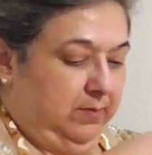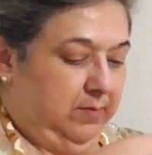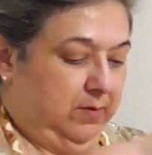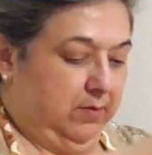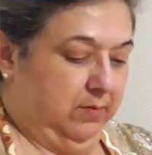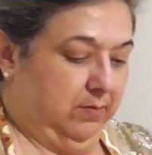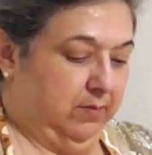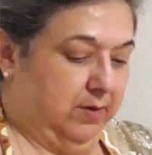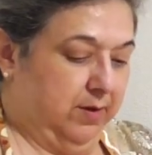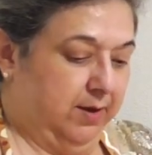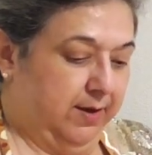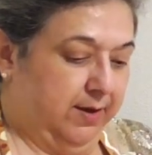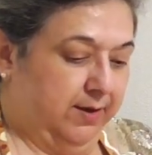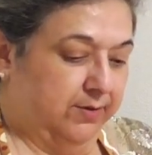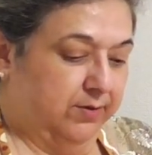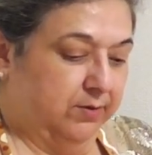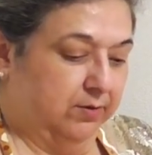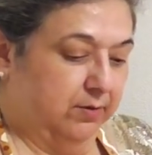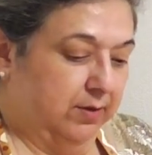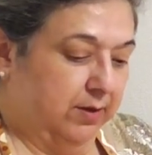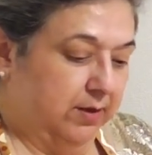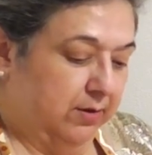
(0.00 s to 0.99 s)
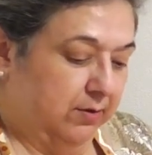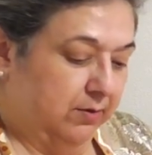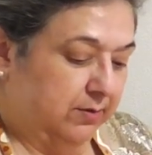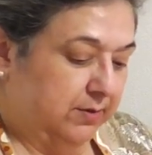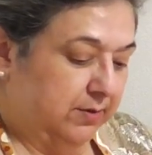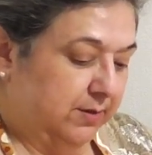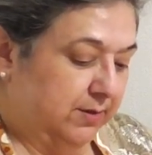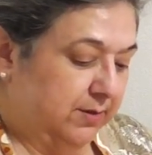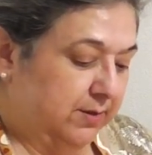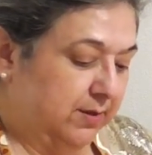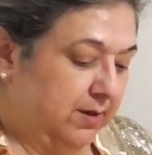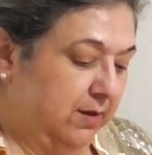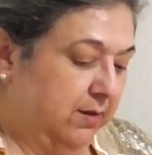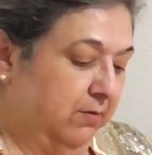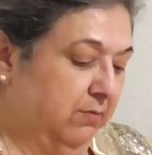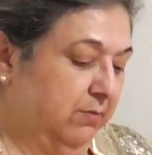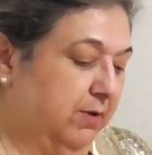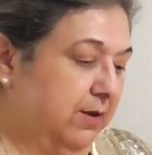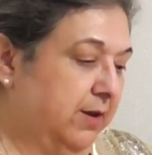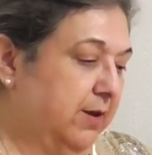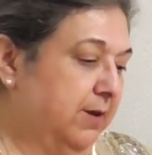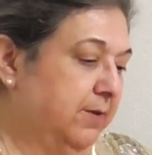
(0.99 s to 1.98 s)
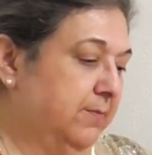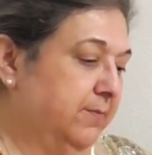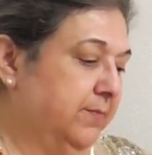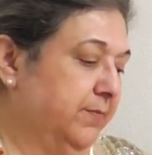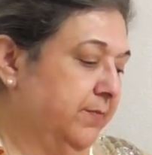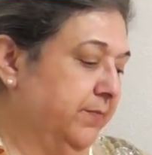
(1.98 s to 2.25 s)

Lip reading: Okay, so there's the celery.